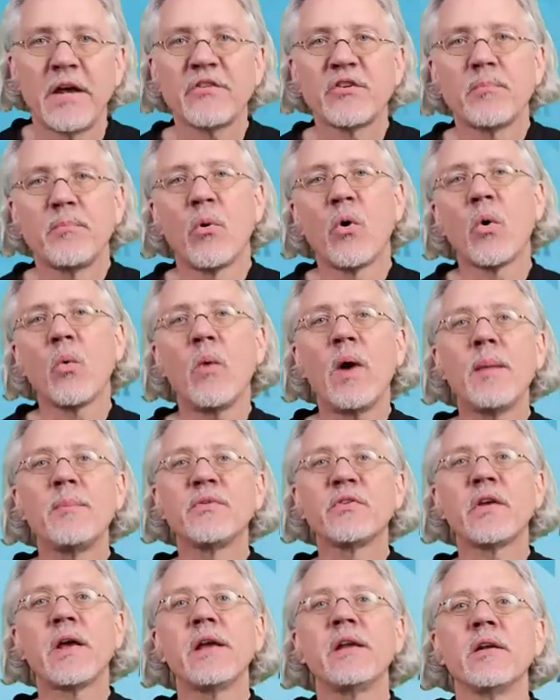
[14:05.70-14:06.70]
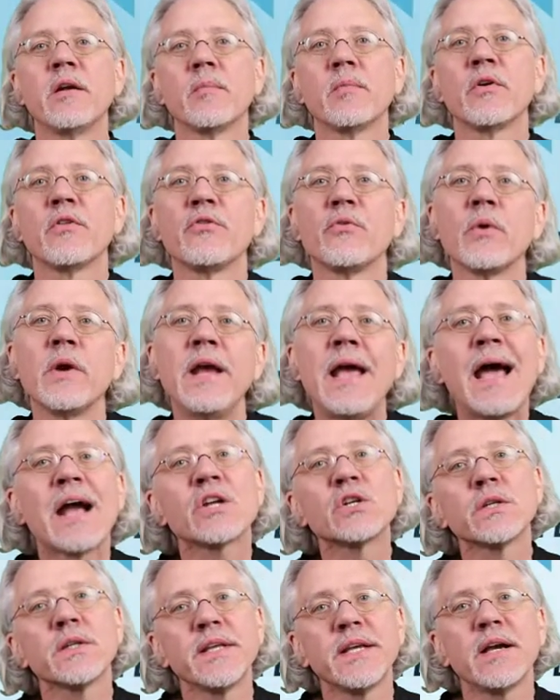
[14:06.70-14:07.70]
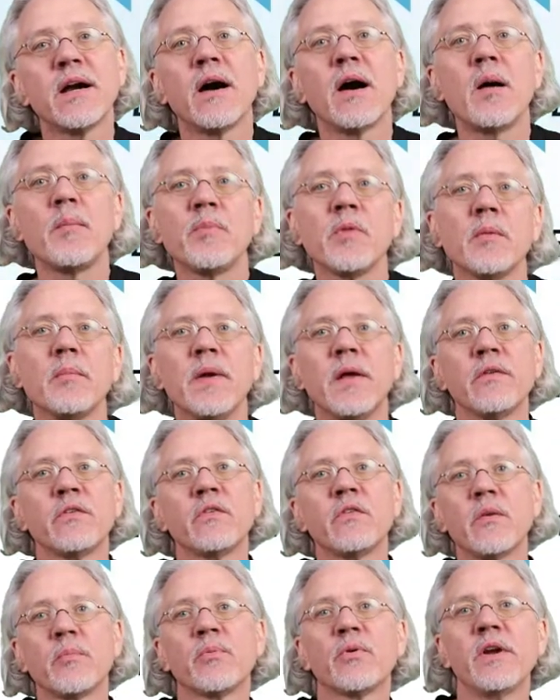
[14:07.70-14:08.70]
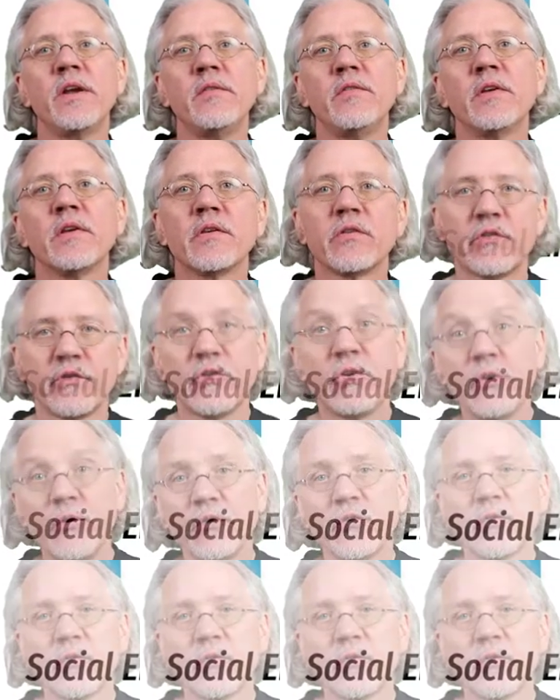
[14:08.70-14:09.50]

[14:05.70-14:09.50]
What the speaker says: Now, support website number 3 actually complements the previous 2